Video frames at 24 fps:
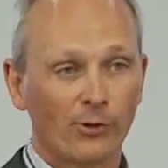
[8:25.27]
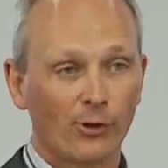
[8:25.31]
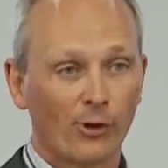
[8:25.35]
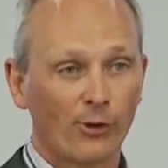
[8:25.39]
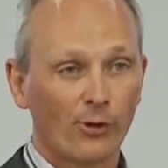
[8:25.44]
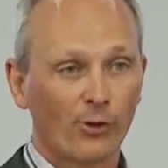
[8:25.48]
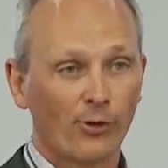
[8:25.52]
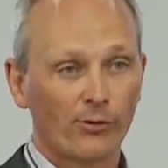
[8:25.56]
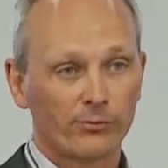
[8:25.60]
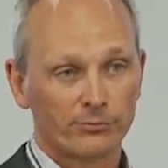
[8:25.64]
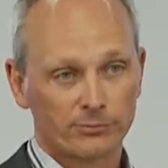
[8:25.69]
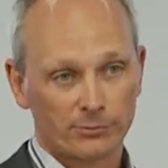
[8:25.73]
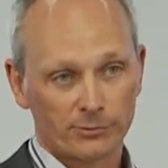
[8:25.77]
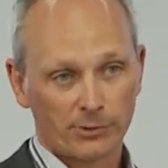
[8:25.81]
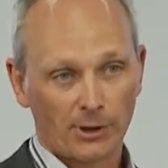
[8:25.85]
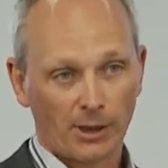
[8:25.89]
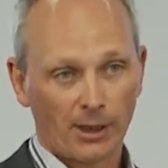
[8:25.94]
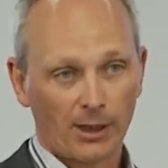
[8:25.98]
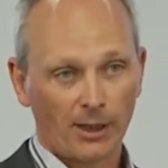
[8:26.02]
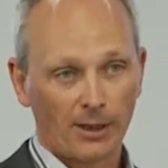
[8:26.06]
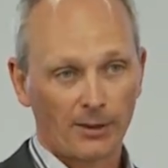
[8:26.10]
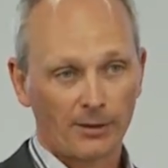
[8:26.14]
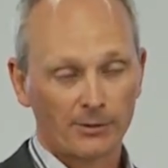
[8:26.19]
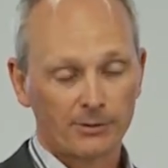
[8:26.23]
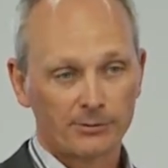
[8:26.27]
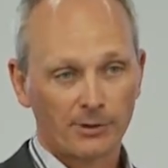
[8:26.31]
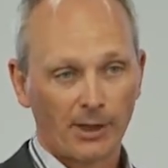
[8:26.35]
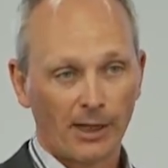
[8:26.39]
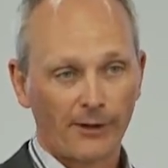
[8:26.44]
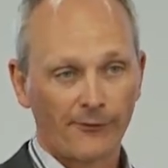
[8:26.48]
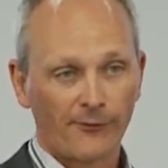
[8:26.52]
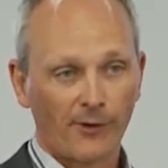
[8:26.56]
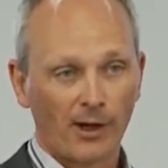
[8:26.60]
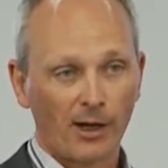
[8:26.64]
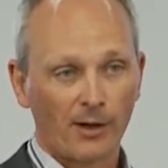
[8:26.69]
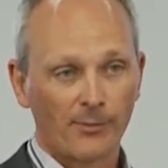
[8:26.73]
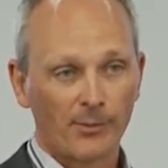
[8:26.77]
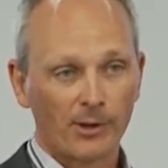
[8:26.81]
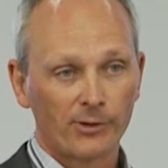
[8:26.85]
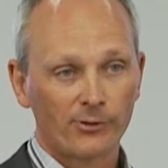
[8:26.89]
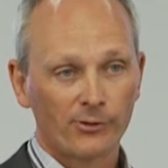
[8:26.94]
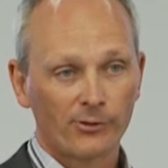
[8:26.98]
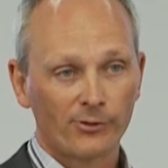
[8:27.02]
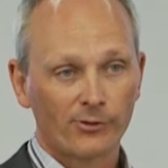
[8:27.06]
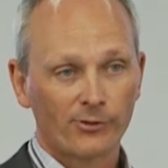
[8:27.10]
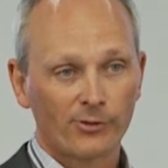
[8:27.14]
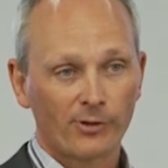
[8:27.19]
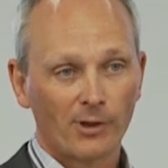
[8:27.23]
new uh,
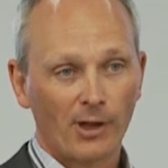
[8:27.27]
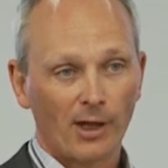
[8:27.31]
environments.